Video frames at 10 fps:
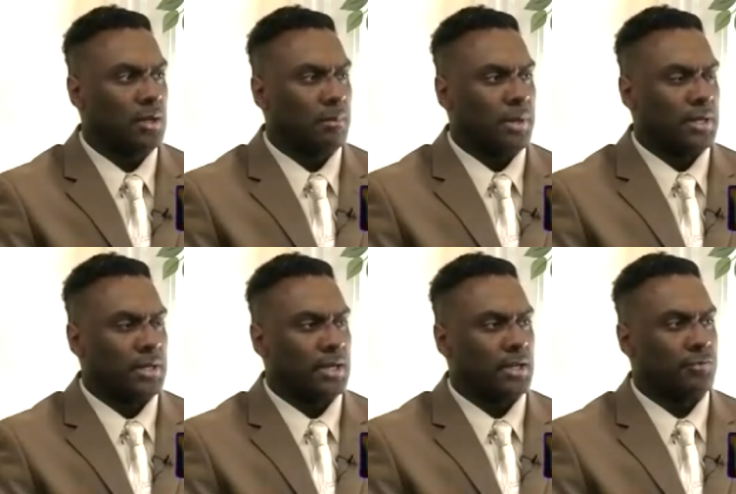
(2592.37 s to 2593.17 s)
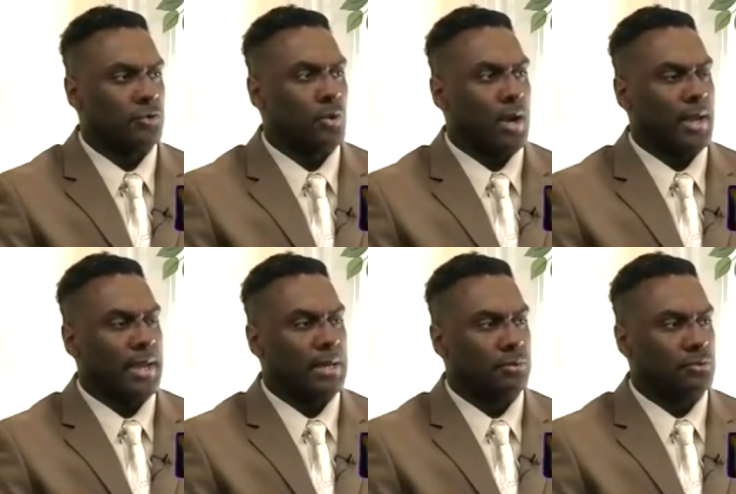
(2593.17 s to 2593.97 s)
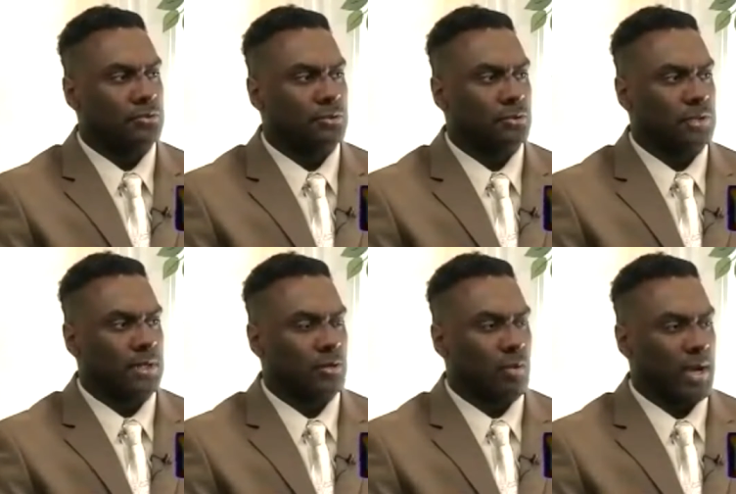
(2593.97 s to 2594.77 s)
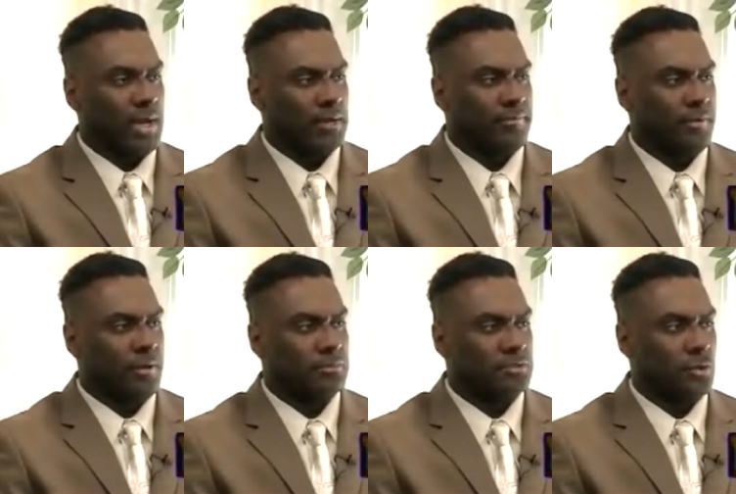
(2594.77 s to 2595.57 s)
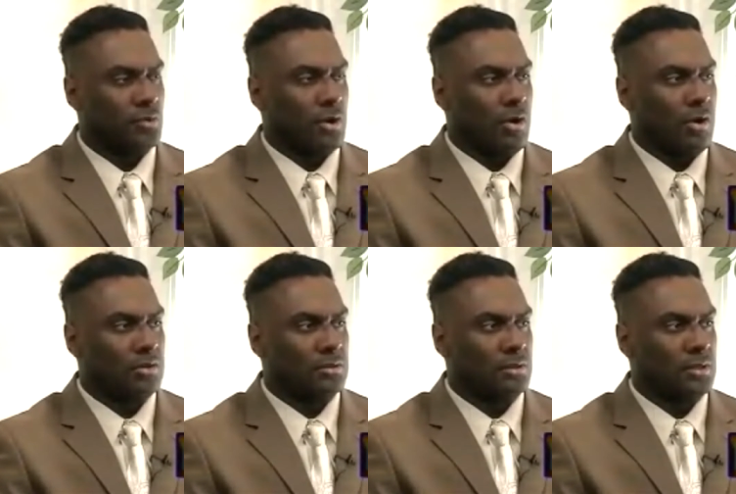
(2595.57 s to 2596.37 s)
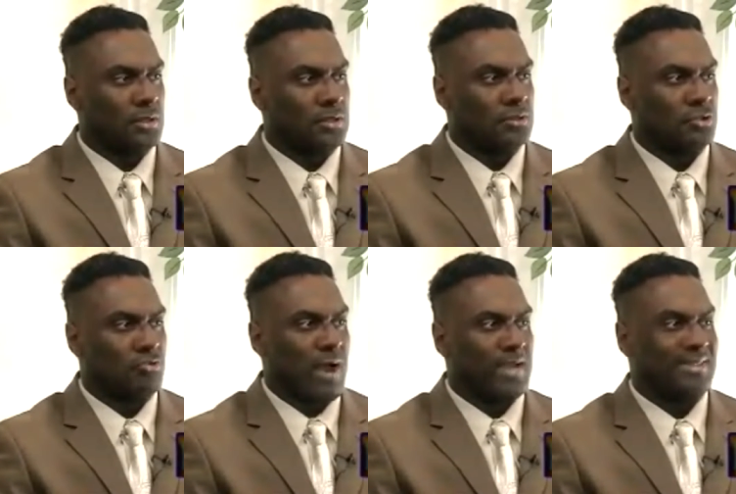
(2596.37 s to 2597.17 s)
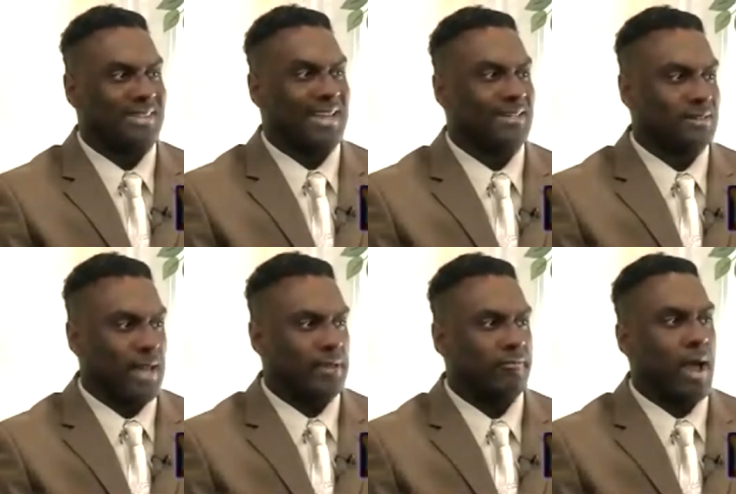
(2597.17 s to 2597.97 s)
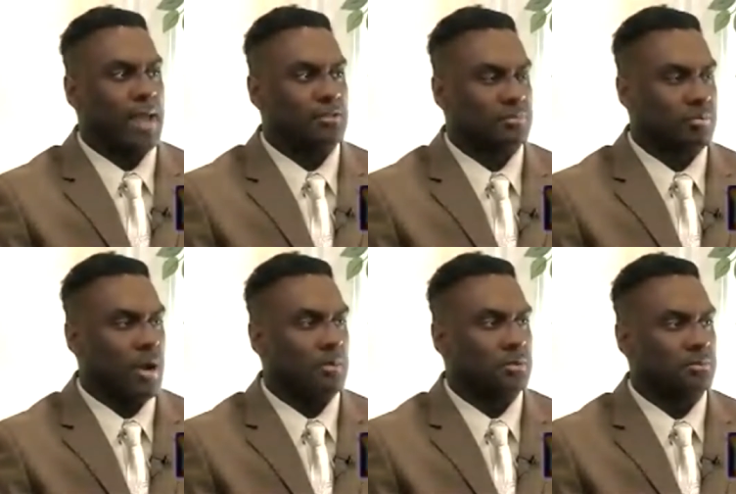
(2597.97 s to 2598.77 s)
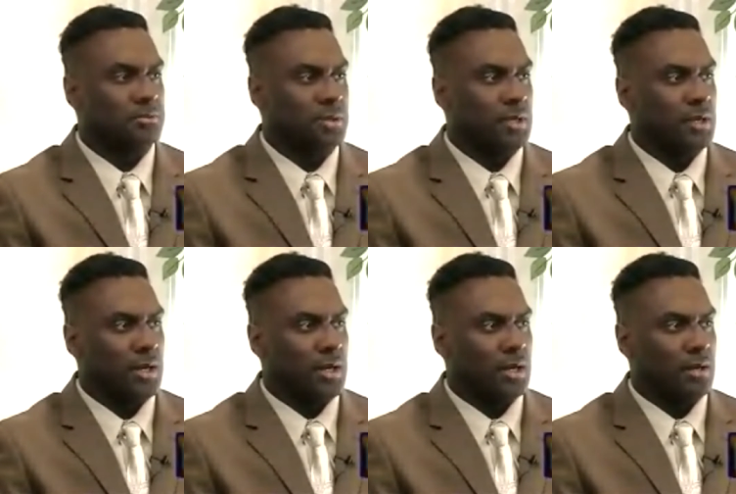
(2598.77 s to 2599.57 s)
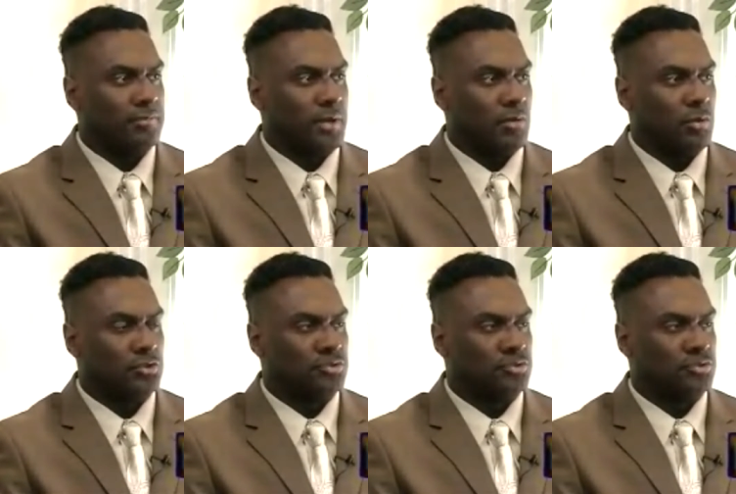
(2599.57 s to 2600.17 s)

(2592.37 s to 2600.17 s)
But again, if you are able to get away from so-called the direct day-to-day violence problems of uh, what